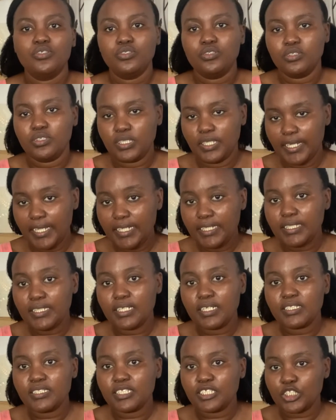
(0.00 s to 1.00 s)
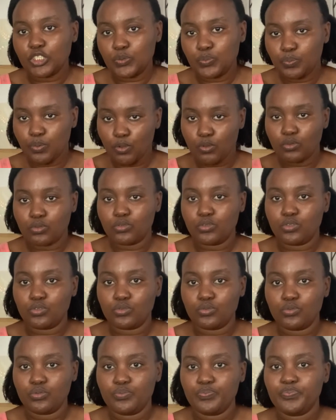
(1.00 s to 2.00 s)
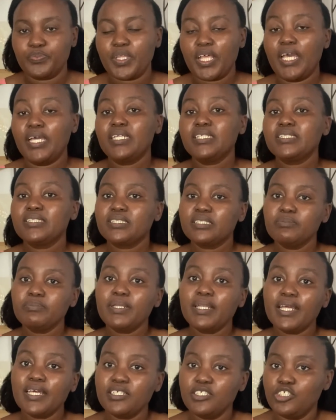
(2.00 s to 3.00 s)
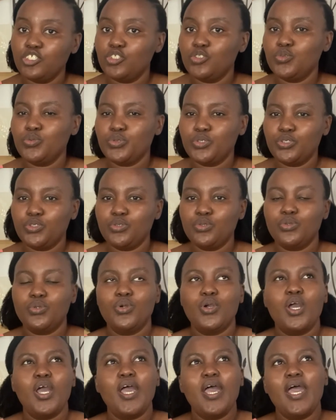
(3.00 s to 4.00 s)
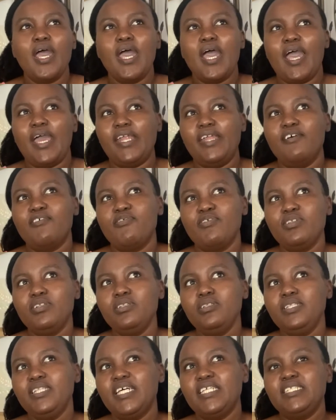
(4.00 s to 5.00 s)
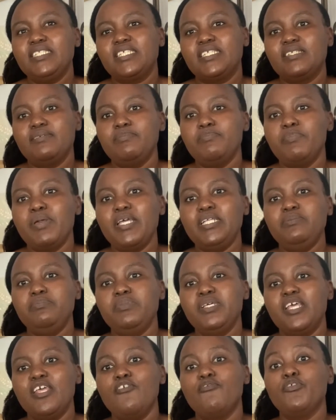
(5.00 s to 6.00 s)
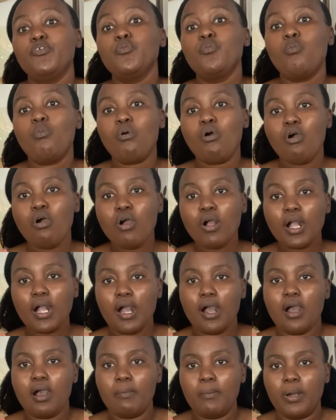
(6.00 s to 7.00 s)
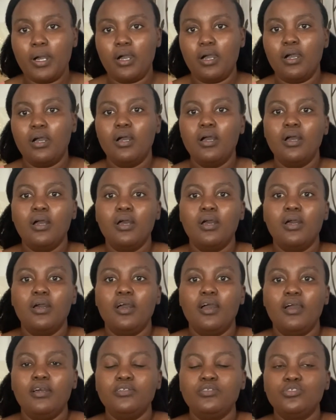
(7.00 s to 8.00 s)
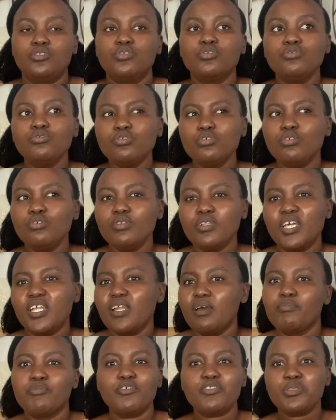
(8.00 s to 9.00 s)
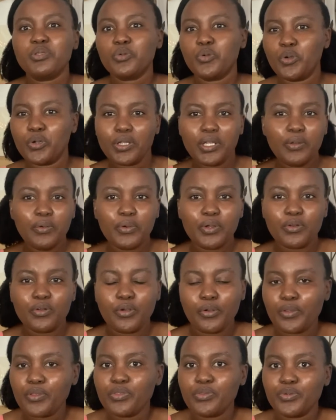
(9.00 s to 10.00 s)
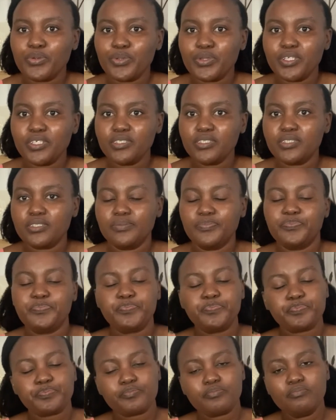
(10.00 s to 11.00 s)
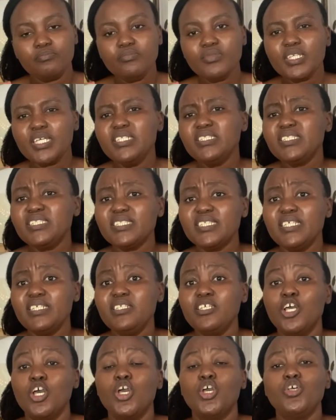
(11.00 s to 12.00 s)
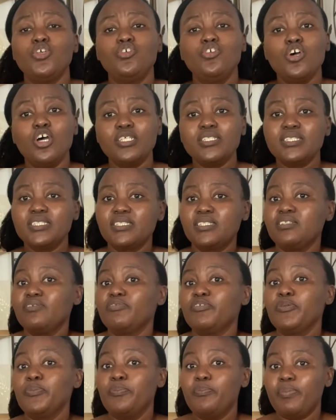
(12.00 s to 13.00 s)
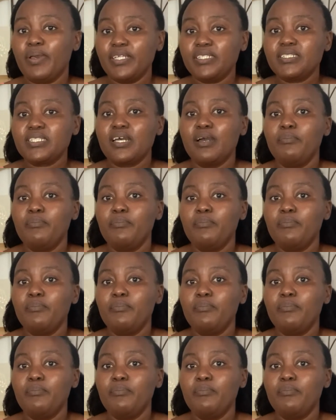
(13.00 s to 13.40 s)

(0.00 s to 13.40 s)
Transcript: the lady that I just spoke to had a similar issue with you. And I feel that made me even more calmer to know that I'm not the only one going through this. And she said, yours is even better